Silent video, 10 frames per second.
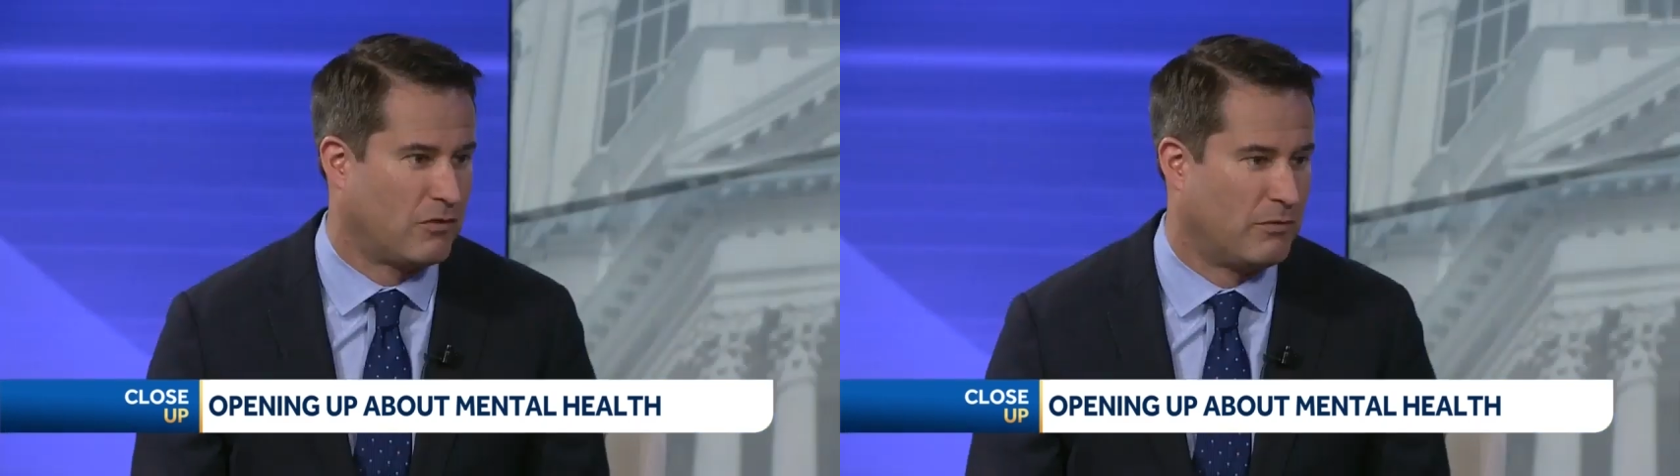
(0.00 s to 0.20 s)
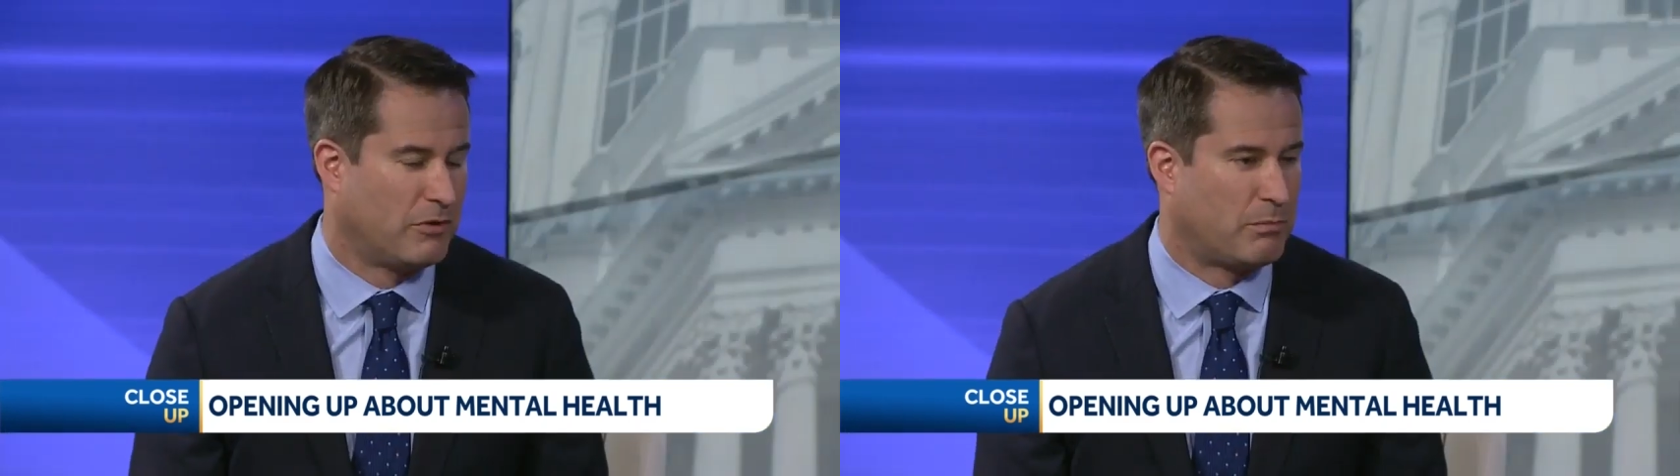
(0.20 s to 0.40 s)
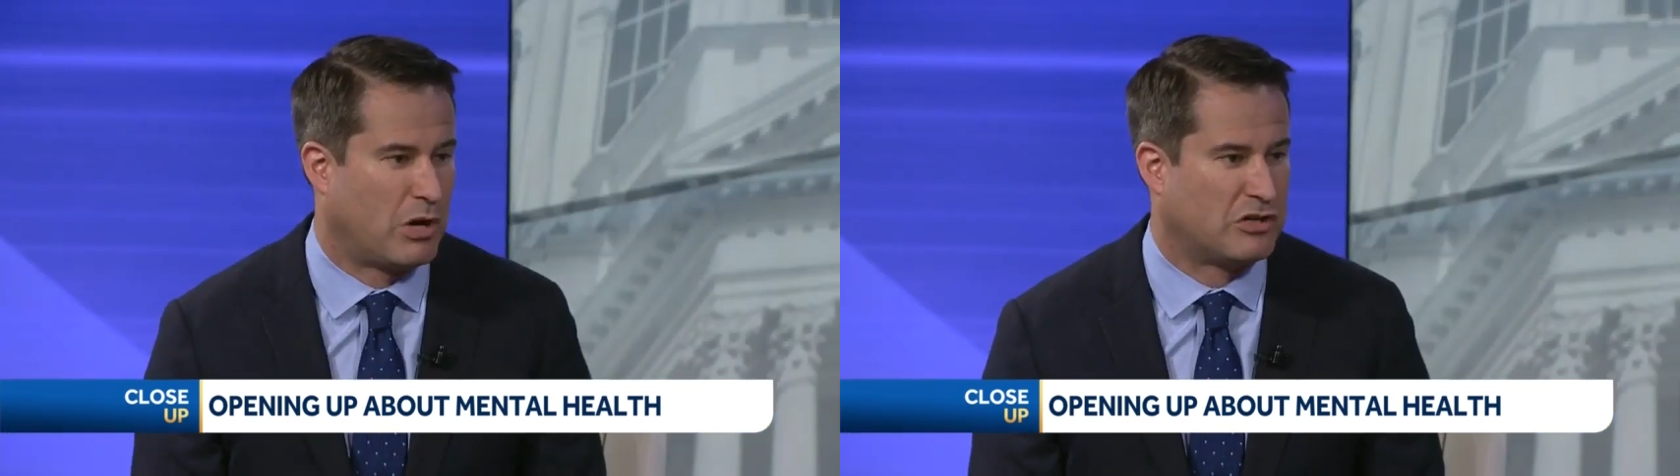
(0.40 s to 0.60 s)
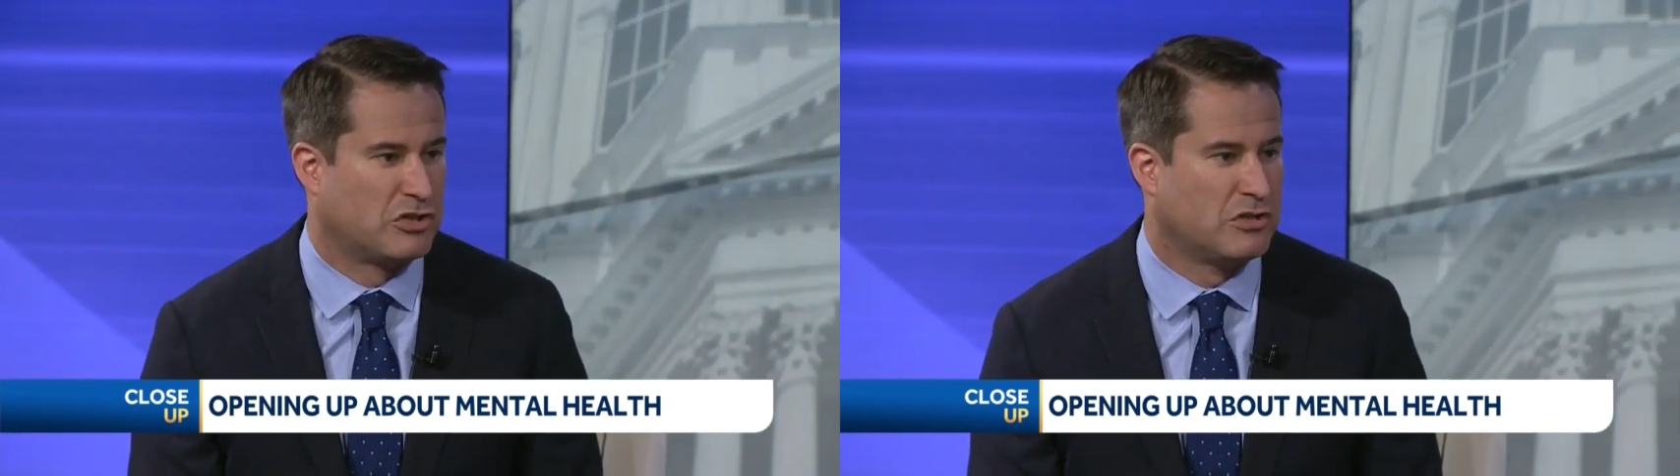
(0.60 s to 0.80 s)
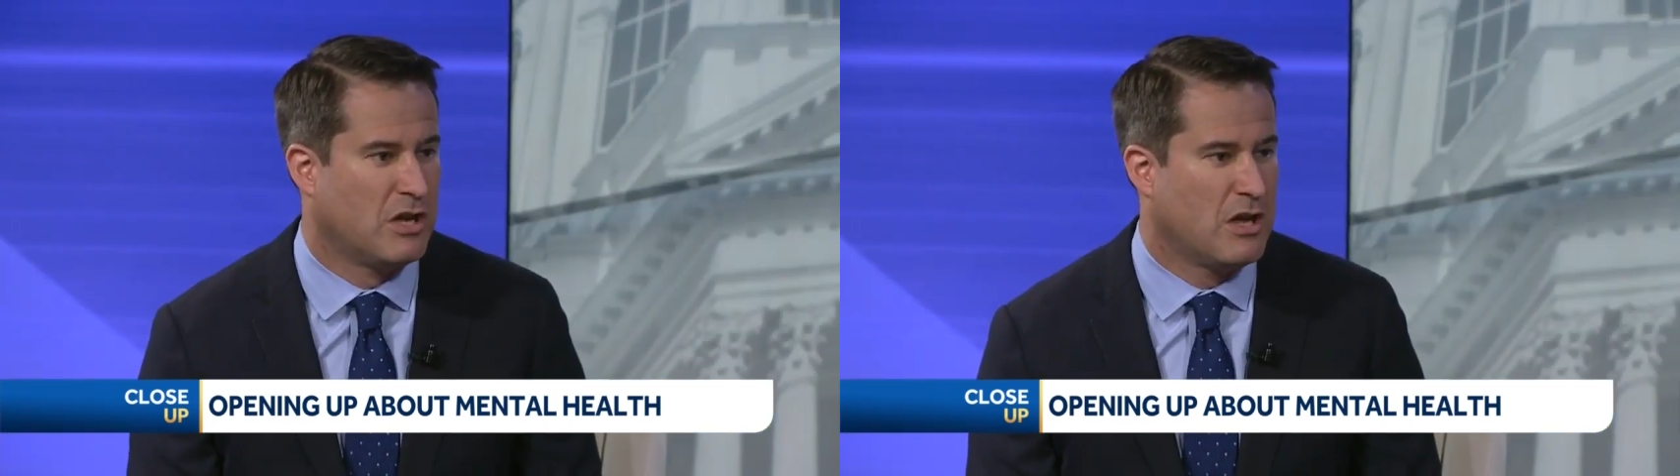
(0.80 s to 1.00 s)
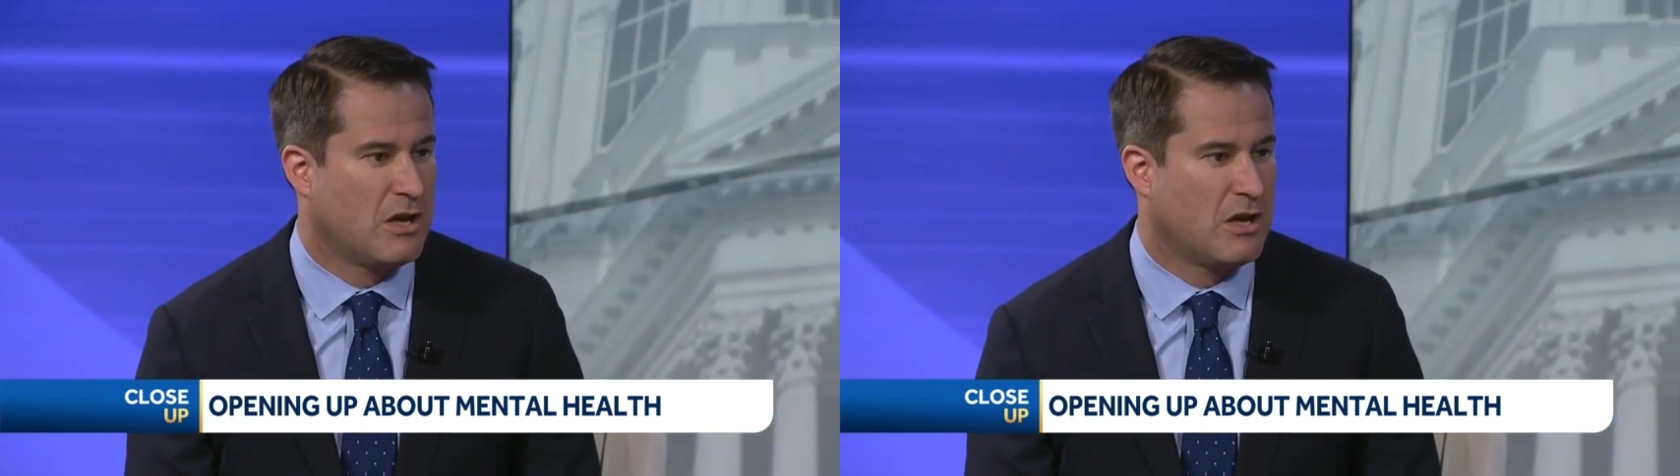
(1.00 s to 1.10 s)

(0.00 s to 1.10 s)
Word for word: from depression.